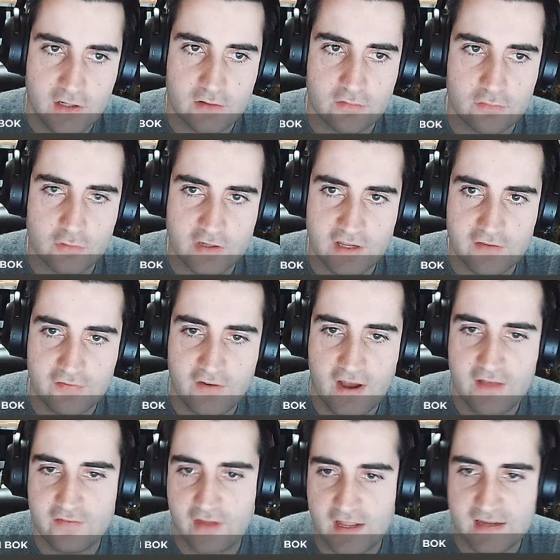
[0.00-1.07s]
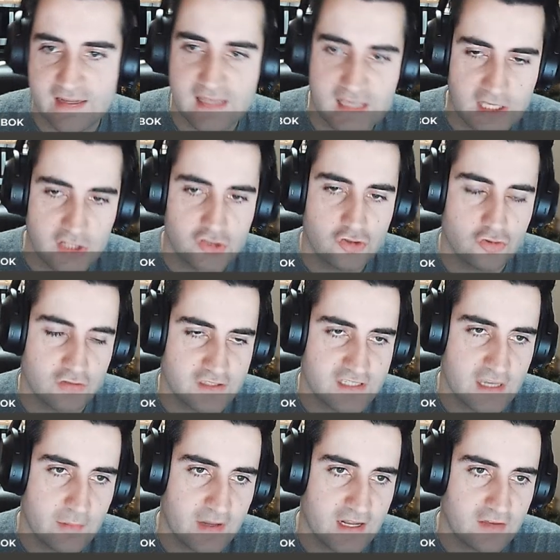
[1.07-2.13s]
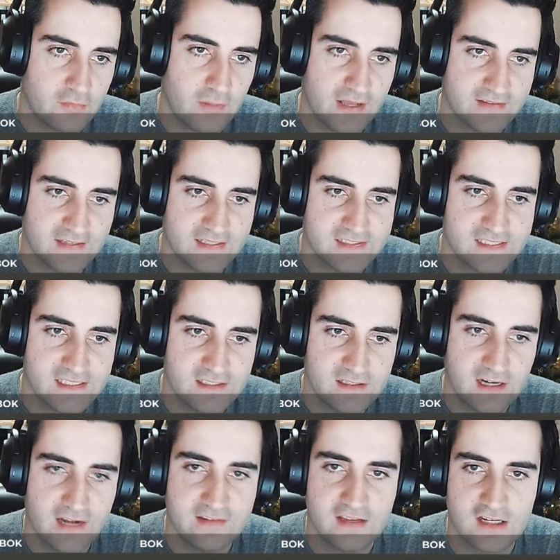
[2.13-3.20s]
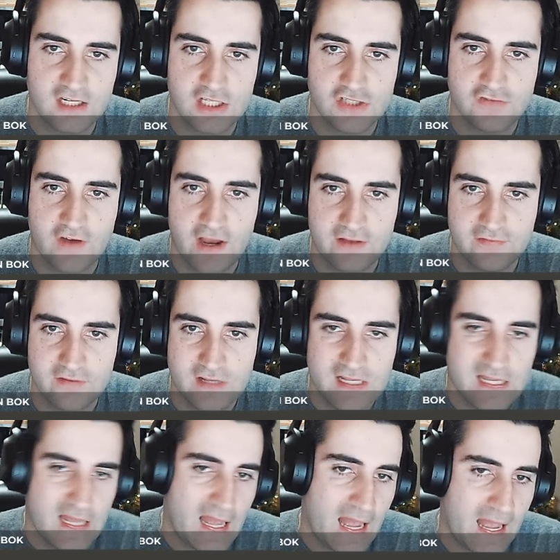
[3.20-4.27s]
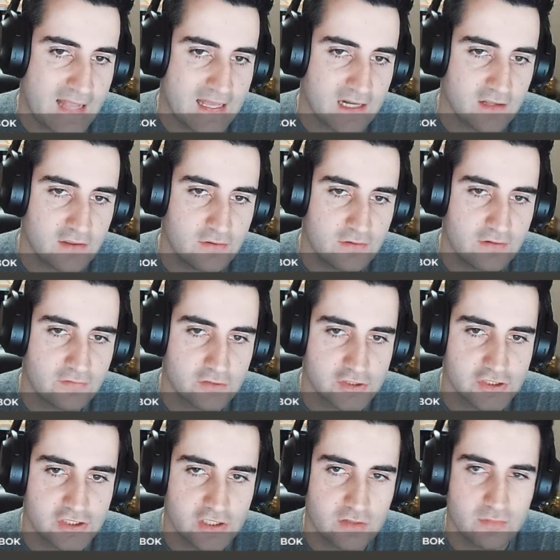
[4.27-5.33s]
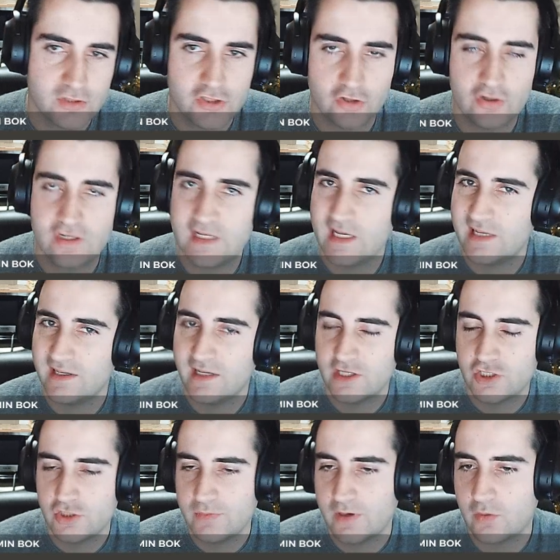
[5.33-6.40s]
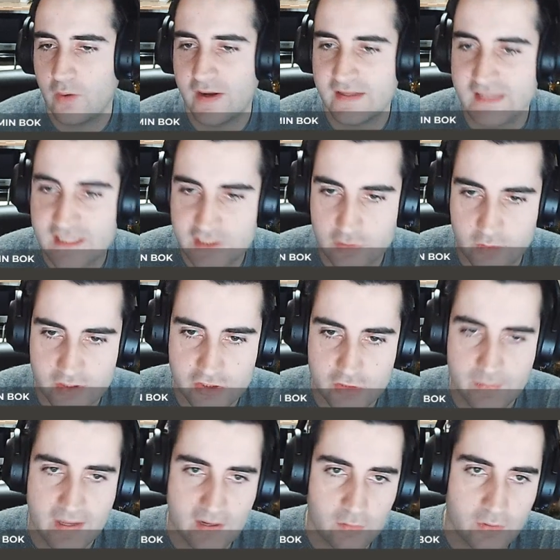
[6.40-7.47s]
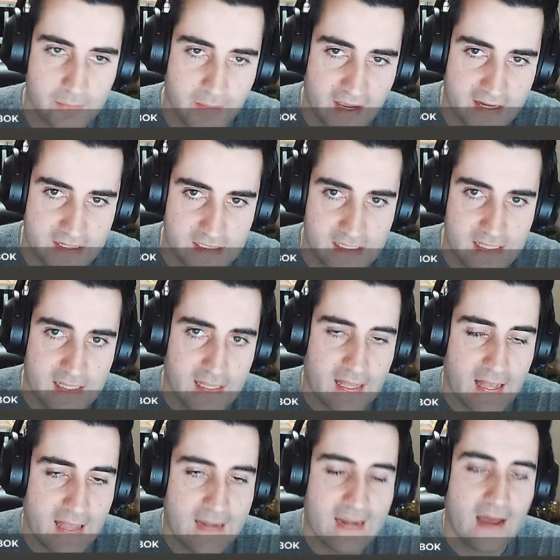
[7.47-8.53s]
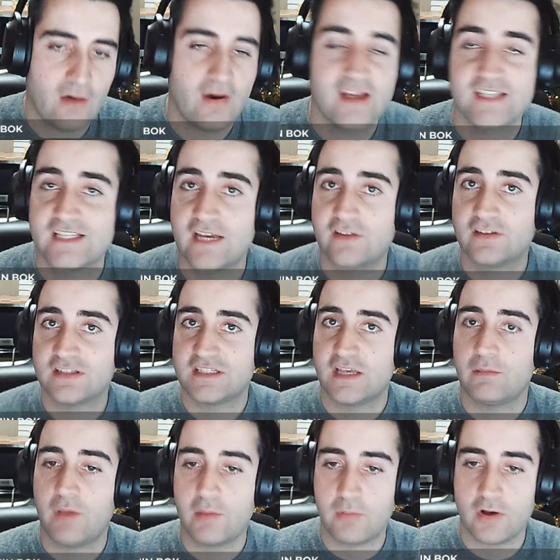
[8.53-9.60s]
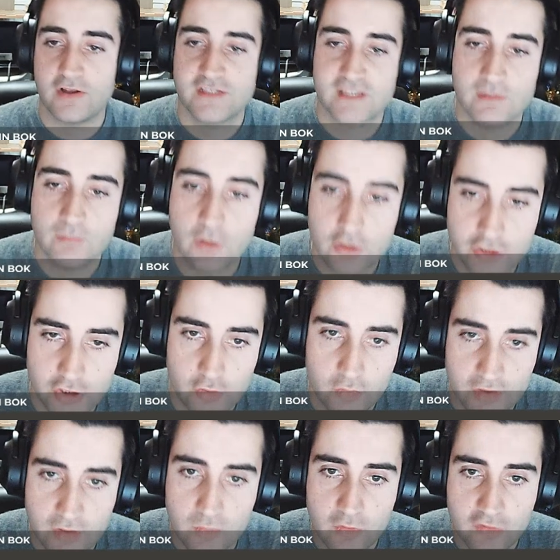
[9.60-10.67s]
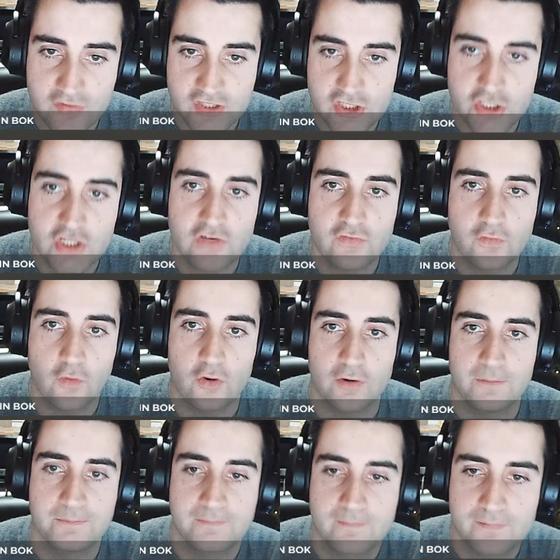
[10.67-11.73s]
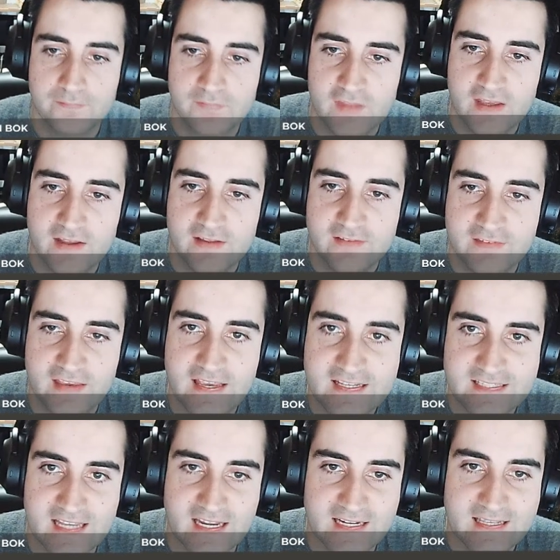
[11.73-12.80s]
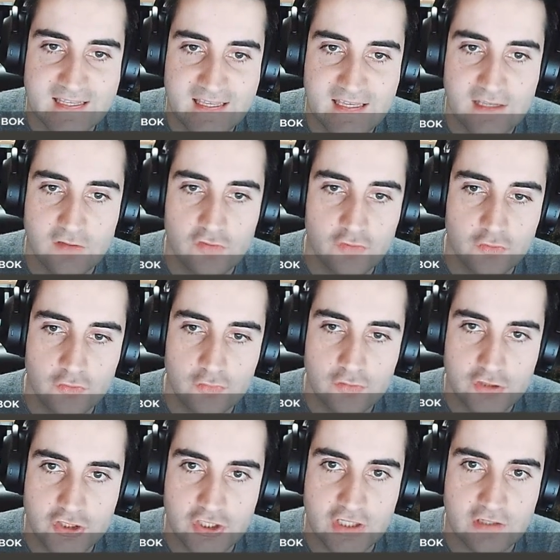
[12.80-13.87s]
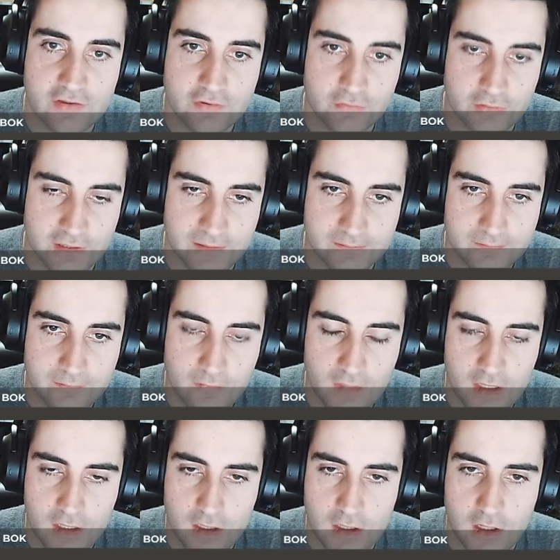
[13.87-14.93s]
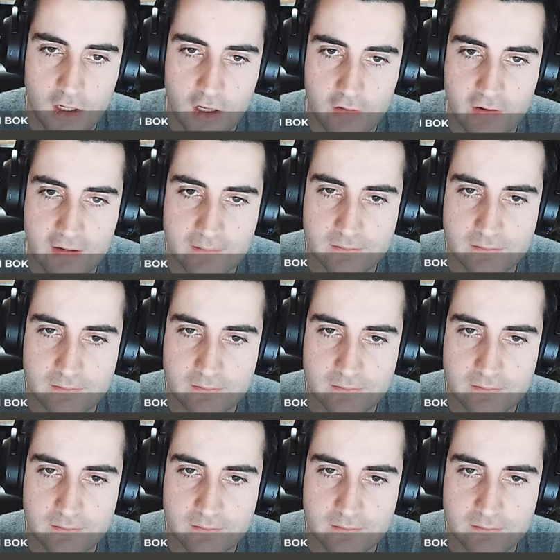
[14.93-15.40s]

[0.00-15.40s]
rook a5, and king h2. And same idea, if black takes here, I take on h5, I get a 3 versus 0 majority, and that should be quite an easy win. So M3GAN went back, and now I decided to set my pawns in motion with the move g4. Takes and king to g3. All right.